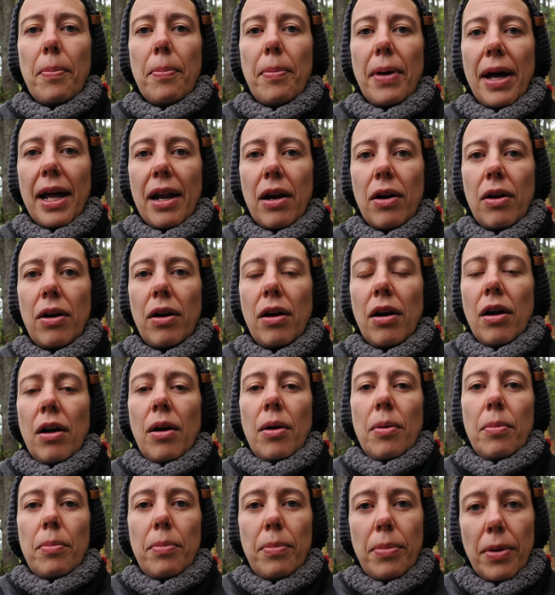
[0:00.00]
better
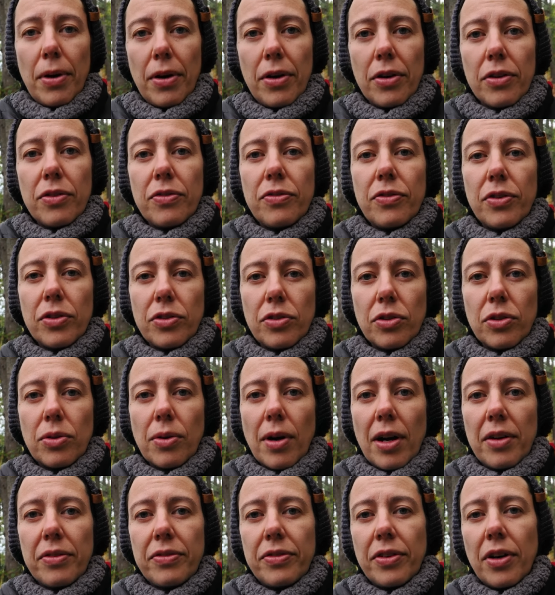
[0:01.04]
bird
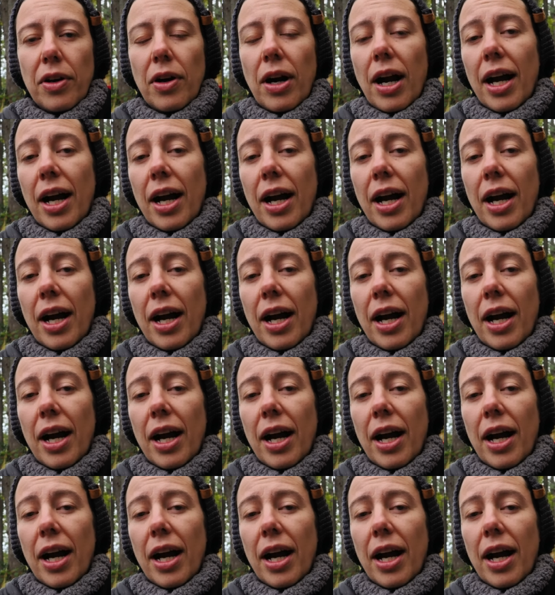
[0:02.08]
photographer?